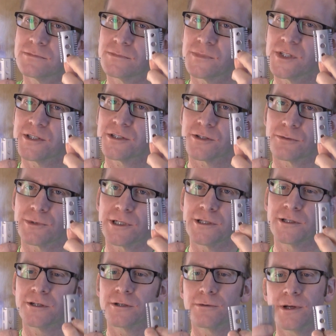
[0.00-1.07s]
this is a
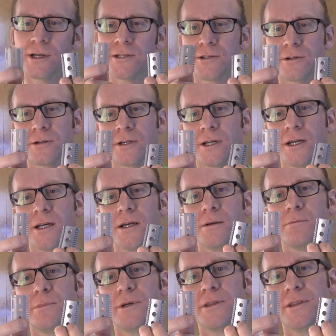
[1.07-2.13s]
really good razor.
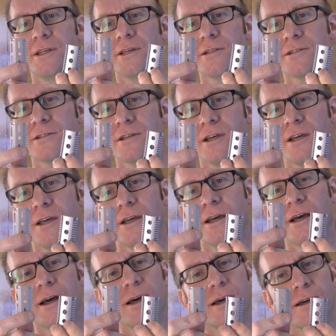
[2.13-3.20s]
But this
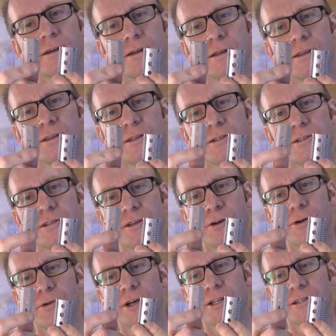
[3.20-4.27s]

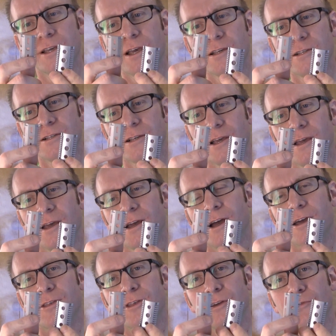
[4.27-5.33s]
OSS,
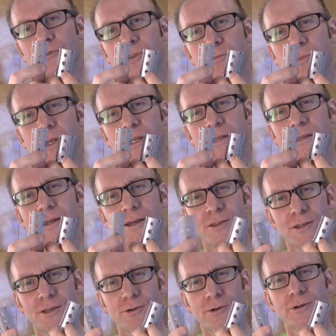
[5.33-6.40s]
I think for the money, I
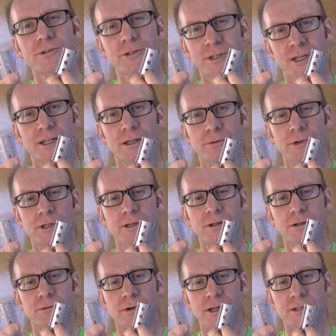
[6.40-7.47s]
think you're also getting a really
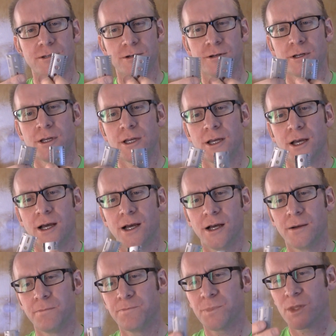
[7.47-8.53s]
good razor.
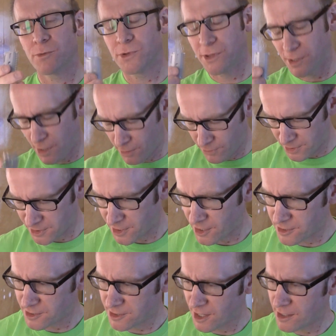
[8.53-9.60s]
With the
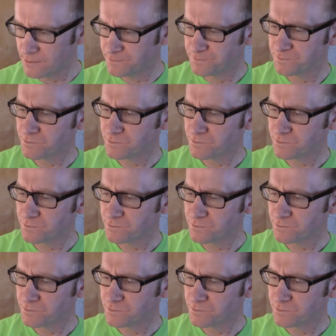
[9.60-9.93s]
OSS set,